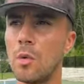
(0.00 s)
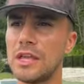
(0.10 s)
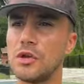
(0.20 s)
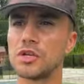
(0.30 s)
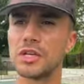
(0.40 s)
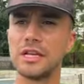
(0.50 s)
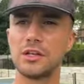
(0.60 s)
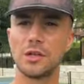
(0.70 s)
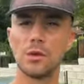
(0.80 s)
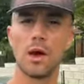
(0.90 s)
we usually
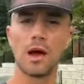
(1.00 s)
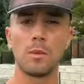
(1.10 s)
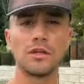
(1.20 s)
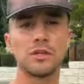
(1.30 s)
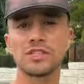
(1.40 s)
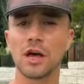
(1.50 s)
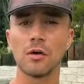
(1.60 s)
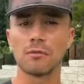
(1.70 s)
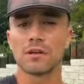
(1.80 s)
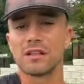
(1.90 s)
do uh, we do sell